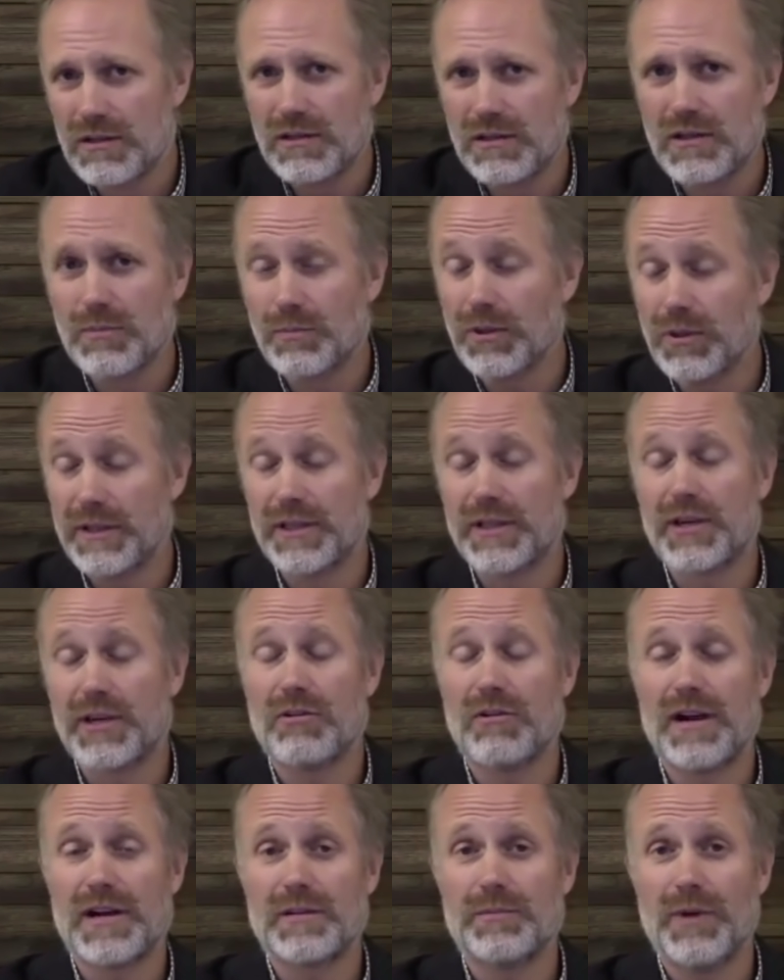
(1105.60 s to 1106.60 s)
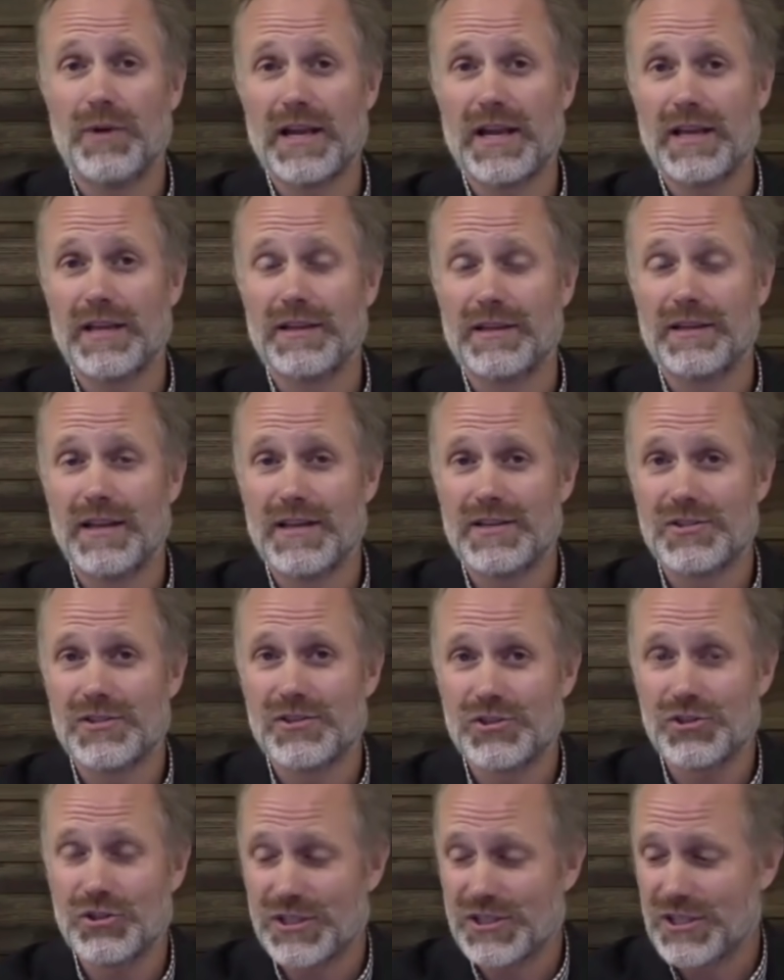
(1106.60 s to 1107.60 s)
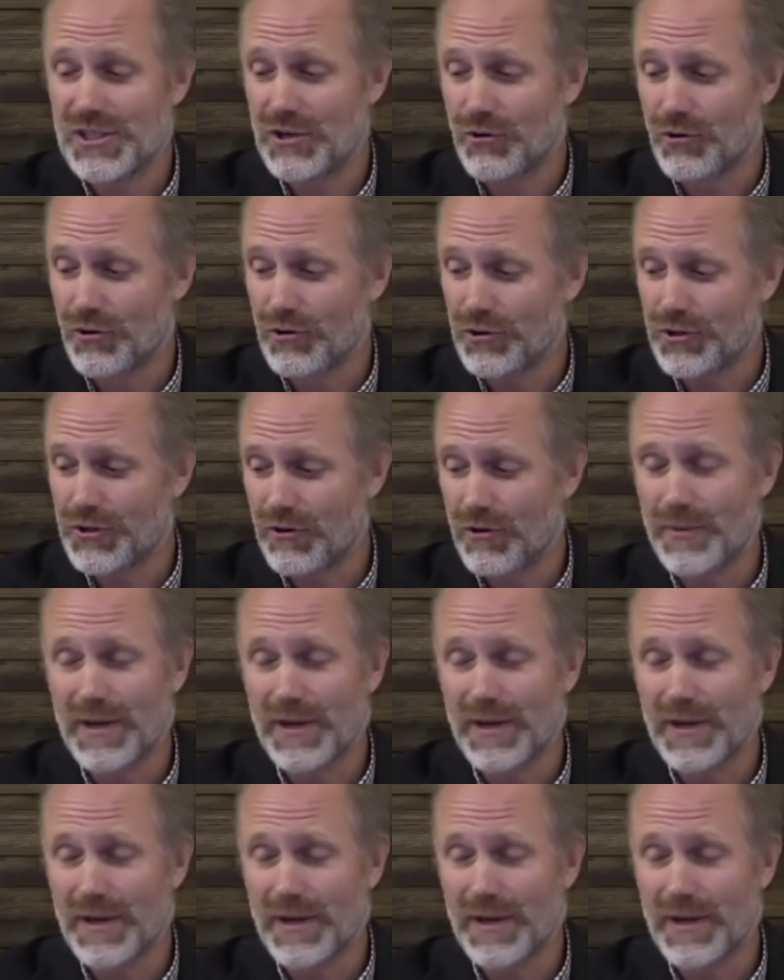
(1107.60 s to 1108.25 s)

completely correct, Mike. And as you sort of said earlier